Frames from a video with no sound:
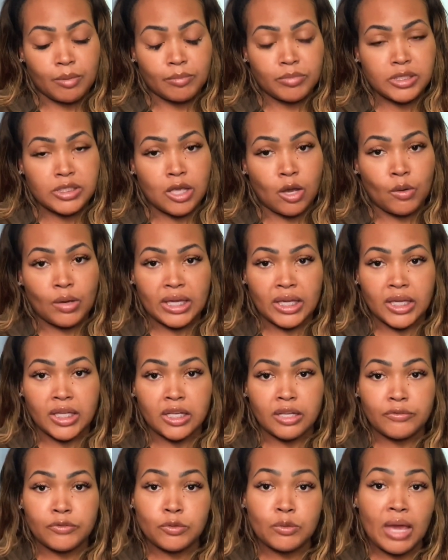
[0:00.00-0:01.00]
So
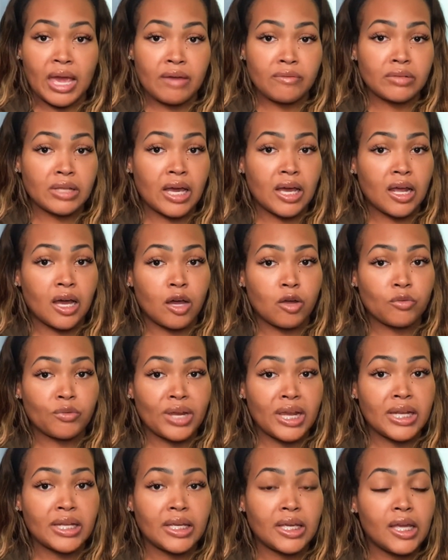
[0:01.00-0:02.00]
again, if you have not
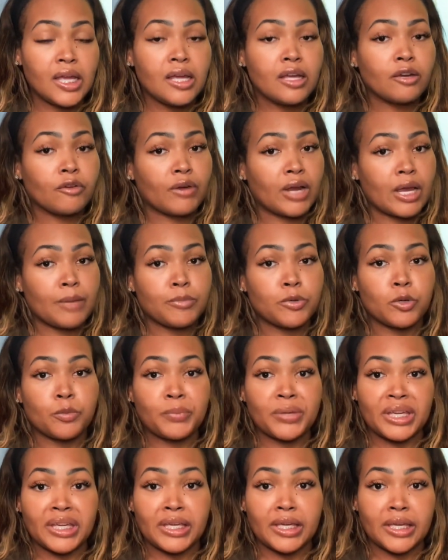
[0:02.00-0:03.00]
already, grab your
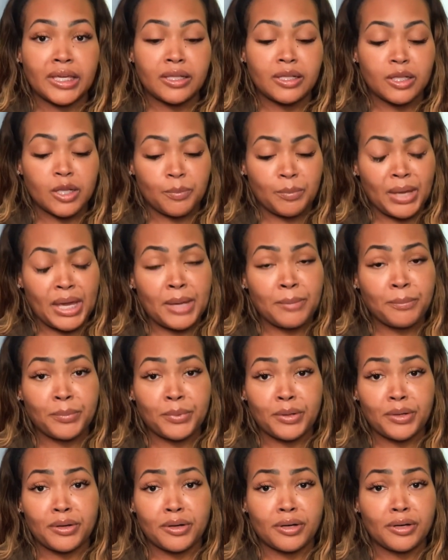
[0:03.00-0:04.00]
pen, a
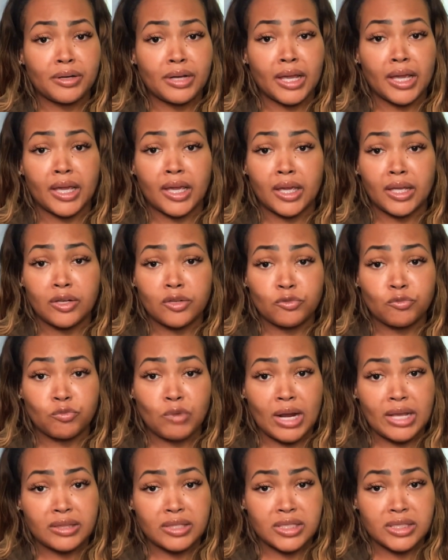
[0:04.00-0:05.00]
paper, and
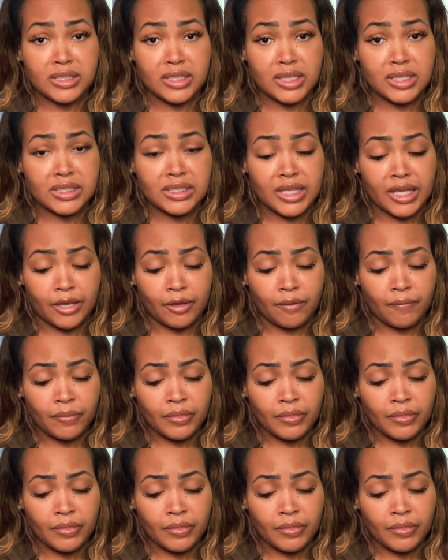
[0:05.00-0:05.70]
write these things down.